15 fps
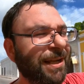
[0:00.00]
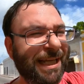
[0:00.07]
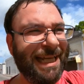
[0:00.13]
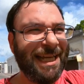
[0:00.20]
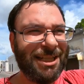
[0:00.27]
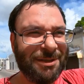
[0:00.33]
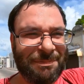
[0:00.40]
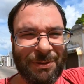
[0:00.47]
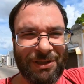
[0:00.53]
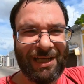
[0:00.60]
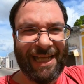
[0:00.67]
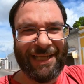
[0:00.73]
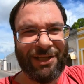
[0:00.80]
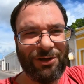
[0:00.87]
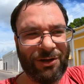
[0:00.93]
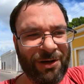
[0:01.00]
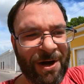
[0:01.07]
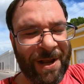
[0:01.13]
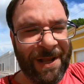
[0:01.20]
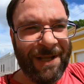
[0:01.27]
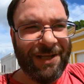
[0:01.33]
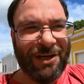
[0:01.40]
You can't just put like your,
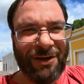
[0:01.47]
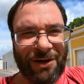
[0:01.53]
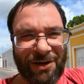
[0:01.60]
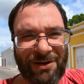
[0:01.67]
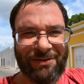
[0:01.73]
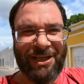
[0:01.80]
your,